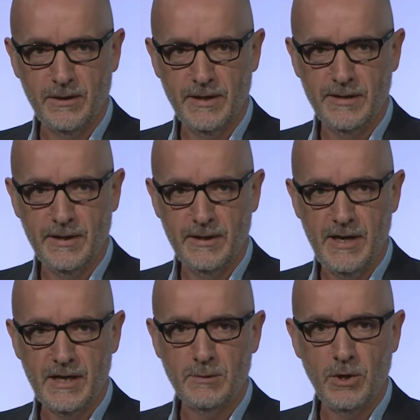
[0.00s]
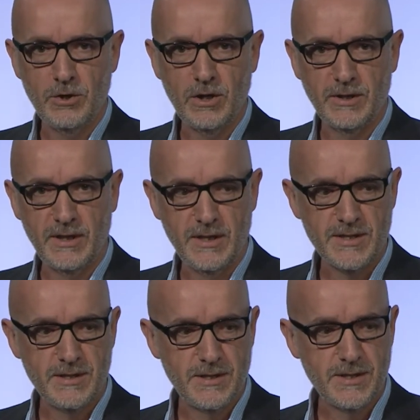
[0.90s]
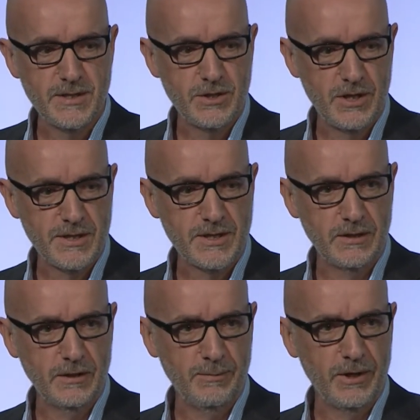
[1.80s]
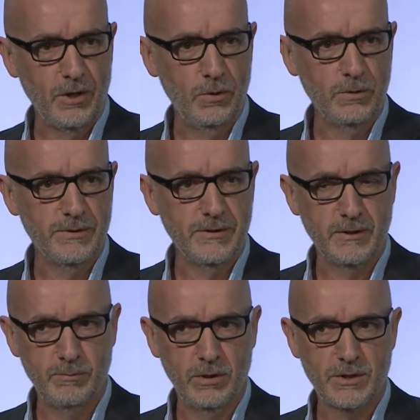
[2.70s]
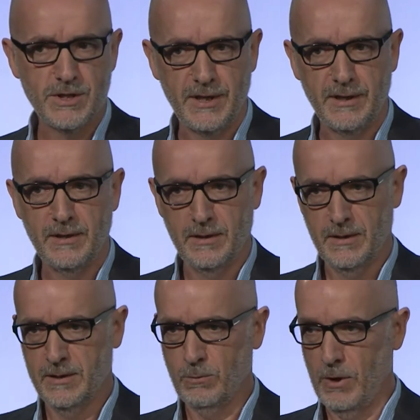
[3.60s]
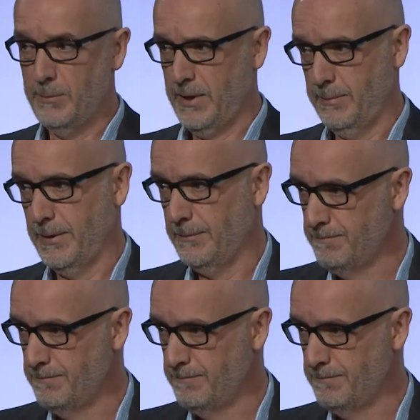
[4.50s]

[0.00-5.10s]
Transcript: In Nakamoto years, this is just a little bit older than the blockchain white paper.